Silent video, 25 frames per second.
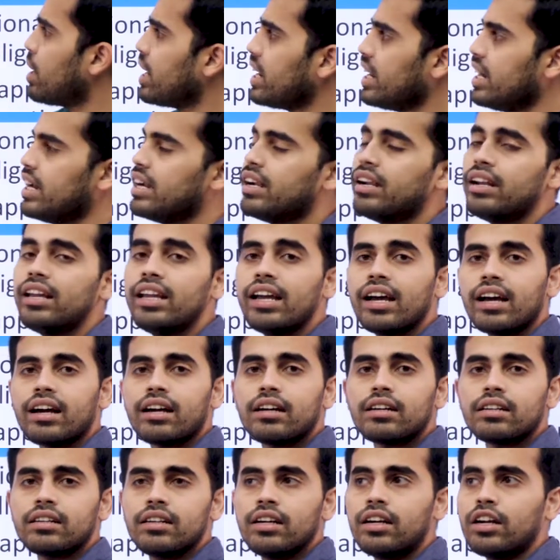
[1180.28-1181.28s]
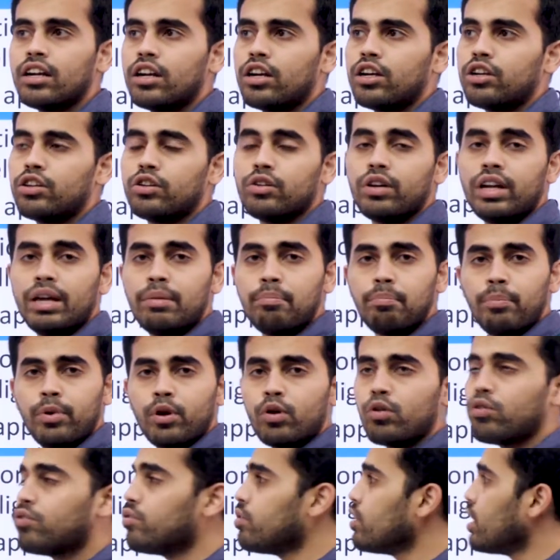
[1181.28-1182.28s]
by India to
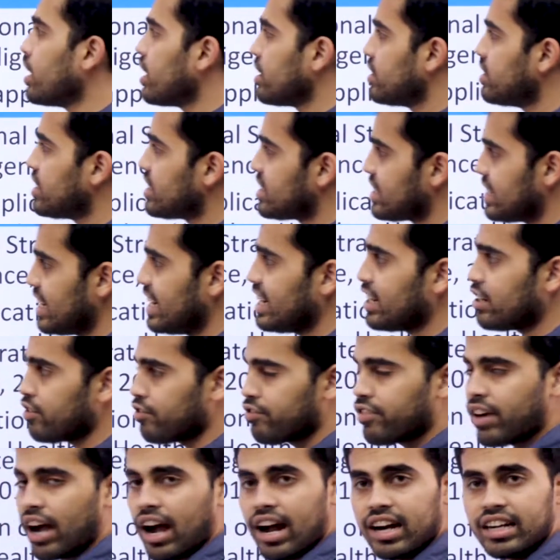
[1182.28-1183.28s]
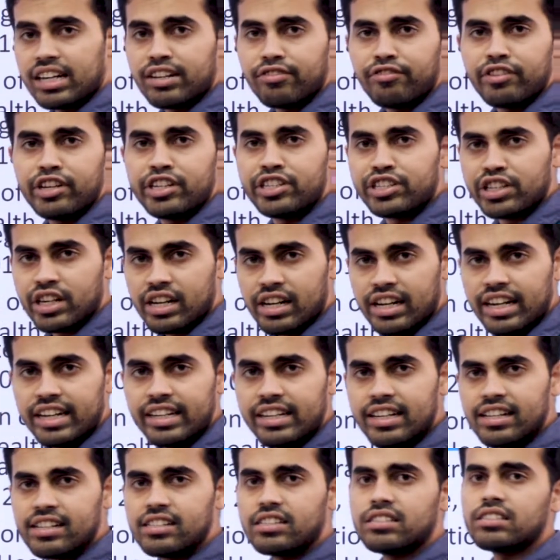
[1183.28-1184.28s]
improve the state of artificial
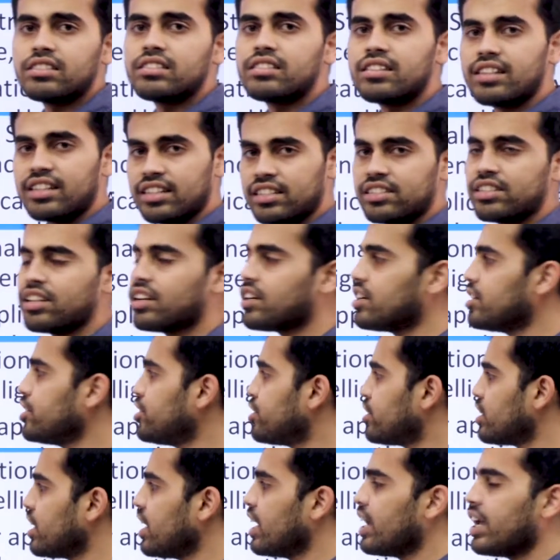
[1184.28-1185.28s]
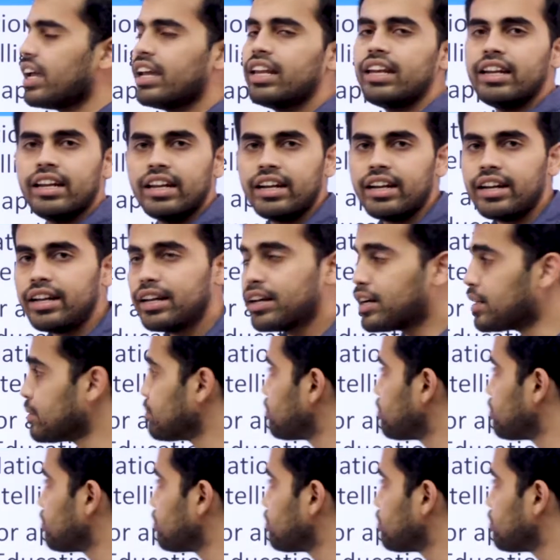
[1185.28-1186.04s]
intelligence research in India.